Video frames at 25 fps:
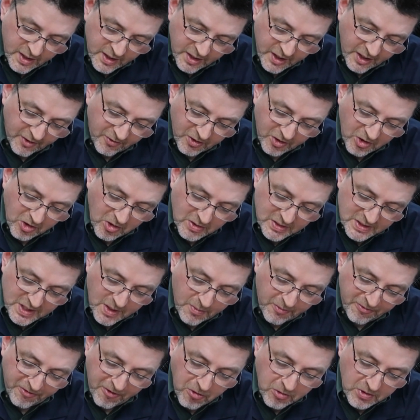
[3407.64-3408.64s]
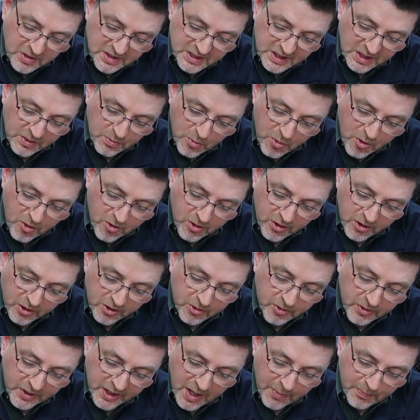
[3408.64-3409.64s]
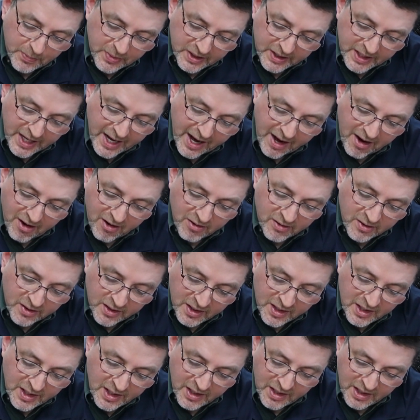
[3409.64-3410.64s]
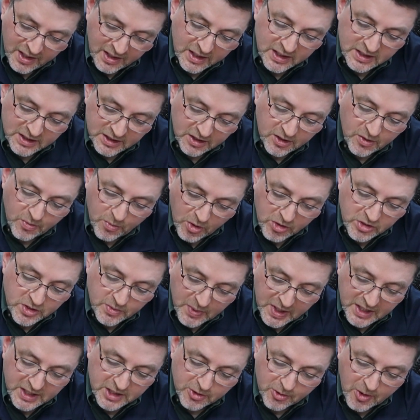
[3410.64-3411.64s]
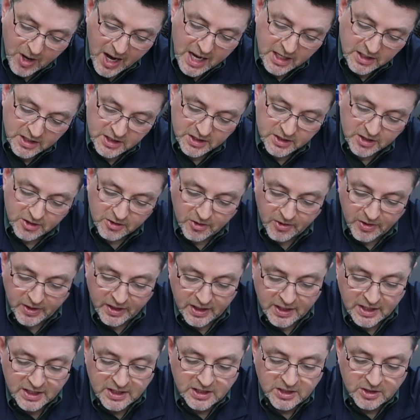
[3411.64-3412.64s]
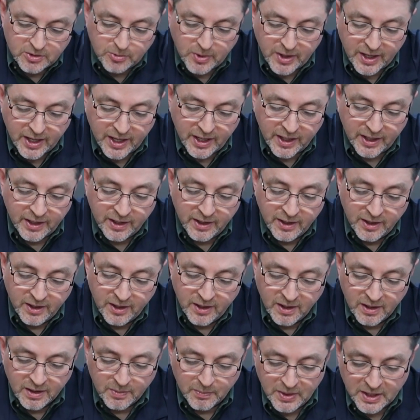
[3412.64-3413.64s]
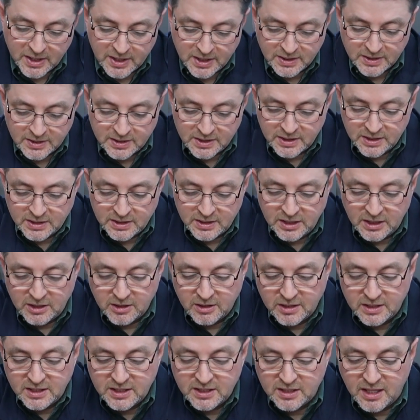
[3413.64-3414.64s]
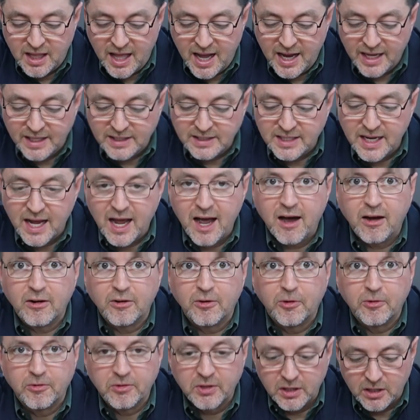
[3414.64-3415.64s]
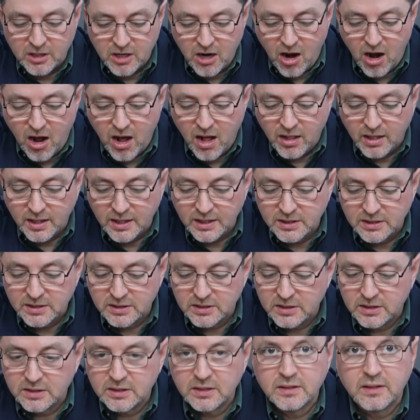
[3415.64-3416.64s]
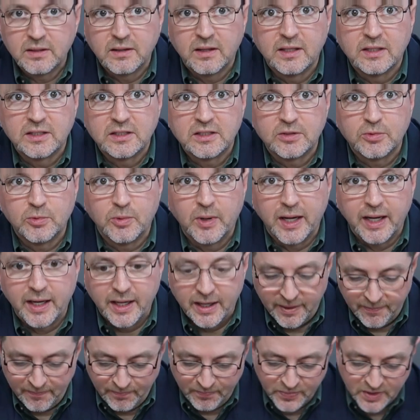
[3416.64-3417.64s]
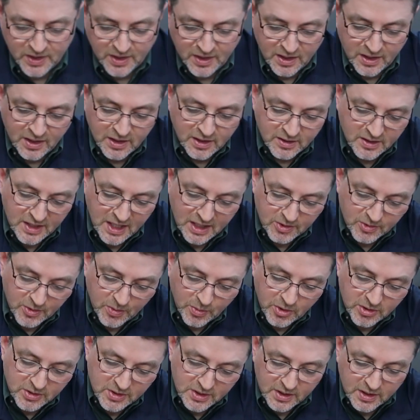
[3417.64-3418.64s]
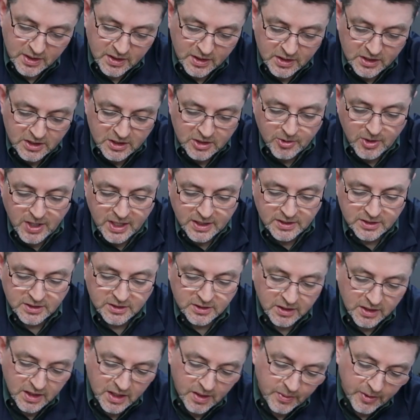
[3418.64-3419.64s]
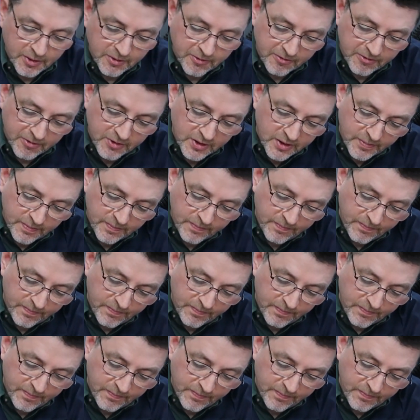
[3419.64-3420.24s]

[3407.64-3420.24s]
If you notice, I'm focusing more going up and down because, you know, most of my scratches are going this way because it, you know, it slides out over the collets this way. That's where most of the scratches are coming from.